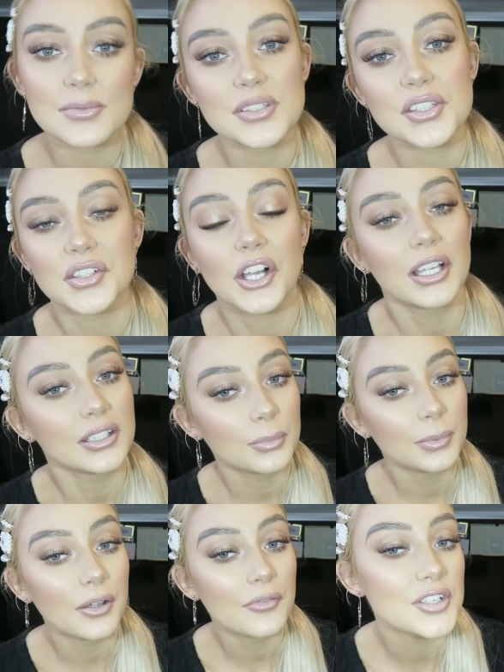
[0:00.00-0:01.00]
We've just got a little
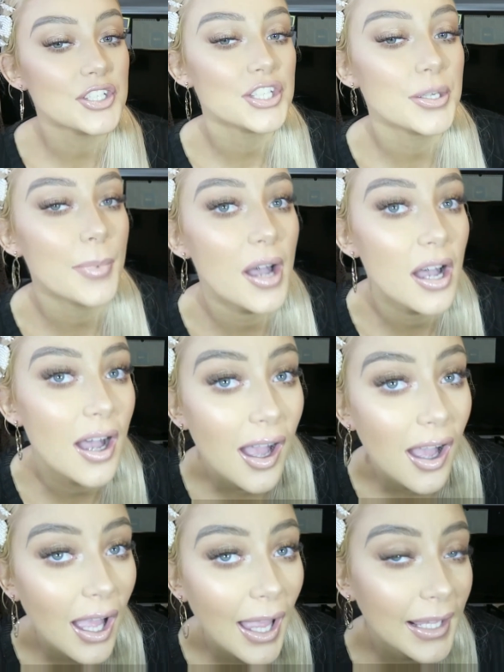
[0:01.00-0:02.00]
bit of a shimmer
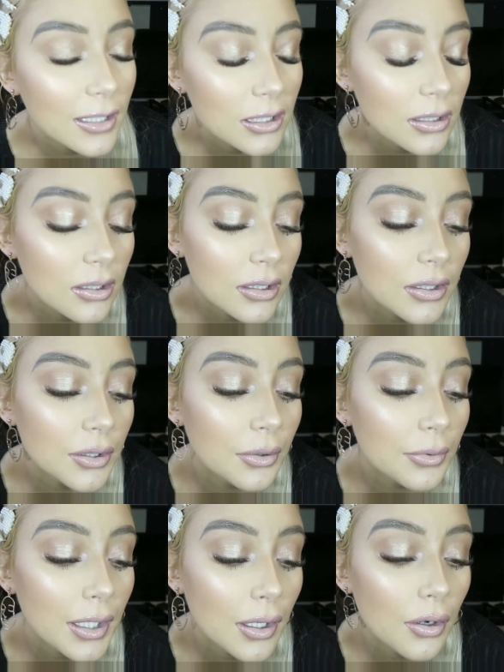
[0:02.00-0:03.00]
eye look
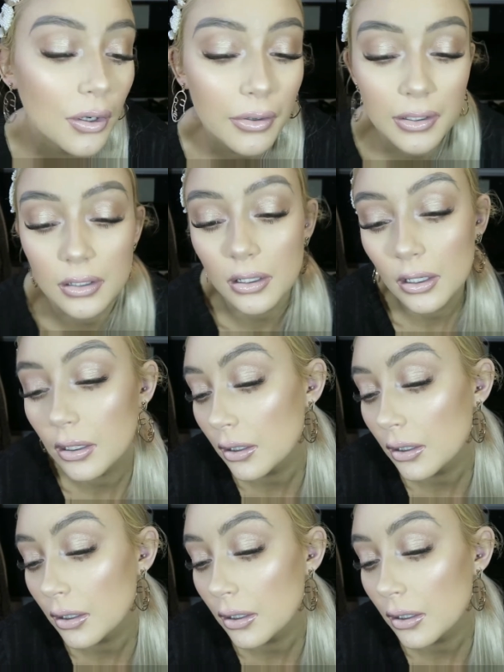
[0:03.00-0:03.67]
going on.